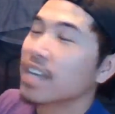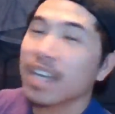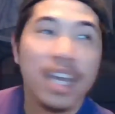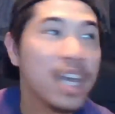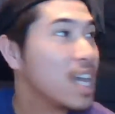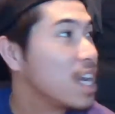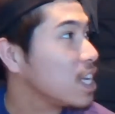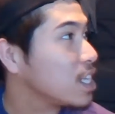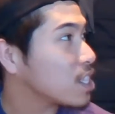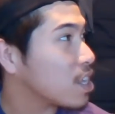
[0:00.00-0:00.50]
The
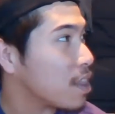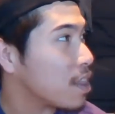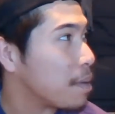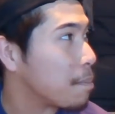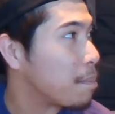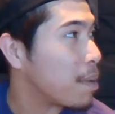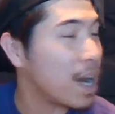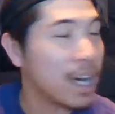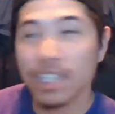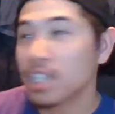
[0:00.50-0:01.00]
kitties on
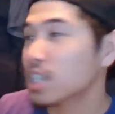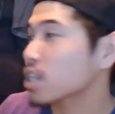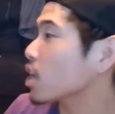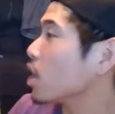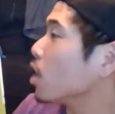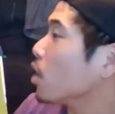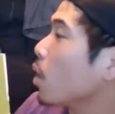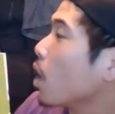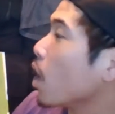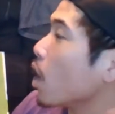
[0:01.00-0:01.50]
the bus
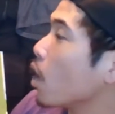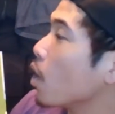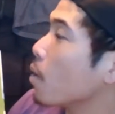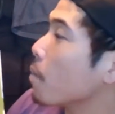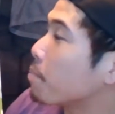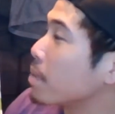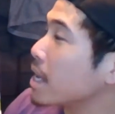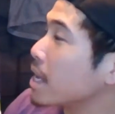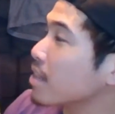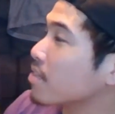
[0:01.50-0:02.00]
go,
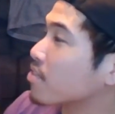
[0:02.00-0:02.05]
oh,